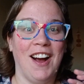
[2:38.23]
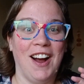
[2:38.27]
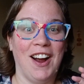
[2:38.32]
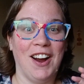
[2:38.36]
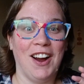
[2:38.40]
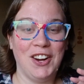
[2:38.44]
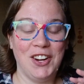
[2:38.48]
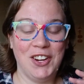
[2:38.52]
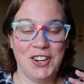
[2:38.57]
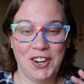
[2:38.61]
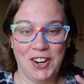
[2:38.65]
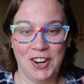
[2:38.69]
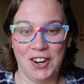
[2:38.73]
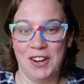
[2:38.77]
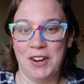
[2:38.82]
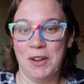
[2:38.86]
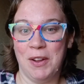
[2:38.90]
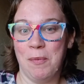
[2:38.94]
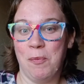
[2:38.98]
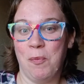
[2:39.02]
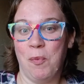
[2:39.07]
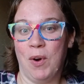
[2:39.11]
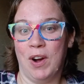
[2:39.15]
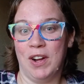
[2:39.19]
are
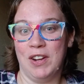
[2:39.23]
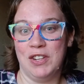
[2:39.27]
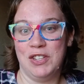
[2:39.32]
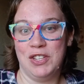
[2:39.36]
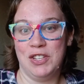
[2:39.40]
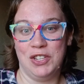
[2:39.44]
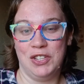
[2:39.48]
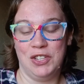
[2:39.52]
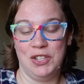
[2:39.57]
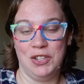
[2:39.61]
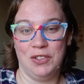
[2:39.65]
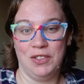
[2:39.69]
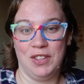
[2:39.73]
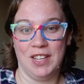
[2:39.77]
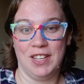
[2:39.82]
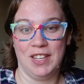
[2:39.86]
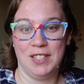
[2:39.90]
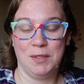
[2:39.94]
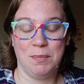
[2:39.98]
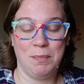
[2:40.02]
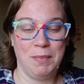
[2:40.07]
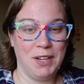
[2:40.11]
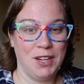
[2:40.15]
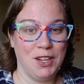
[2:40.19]
gonna want to do
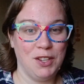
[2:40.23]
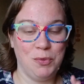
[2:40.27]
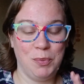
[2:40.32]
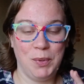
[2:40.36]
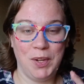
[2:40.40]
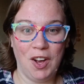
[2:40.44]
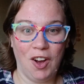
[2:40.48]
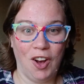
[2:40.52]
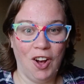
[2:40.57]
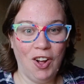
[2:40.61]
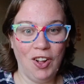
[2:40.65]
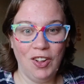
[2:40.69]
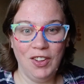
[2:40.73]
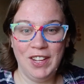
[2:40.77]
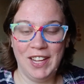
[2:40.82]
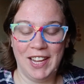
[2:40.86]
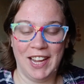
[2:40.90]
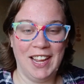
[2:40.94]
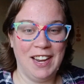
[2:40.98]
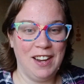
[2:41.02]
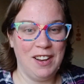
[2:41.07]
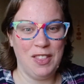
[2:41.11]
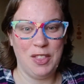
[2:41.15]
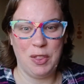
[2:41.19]
this because we all
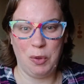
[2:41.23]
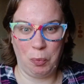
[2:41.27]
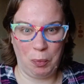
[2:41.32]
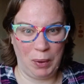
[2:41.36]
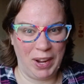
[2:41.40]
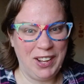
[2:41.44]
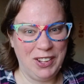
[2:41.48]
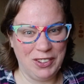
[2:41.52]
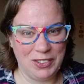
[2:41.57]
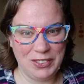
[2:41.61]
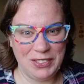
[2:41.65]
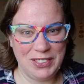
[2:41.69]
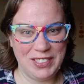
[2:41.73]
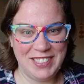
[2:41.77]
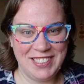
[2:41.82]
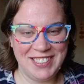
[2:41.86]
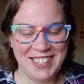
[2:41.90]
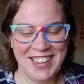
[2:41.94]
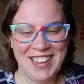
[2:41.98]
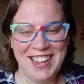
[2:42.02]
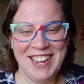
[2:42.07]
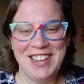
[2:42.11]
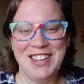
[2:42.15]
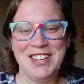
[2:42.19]
get the wiggles.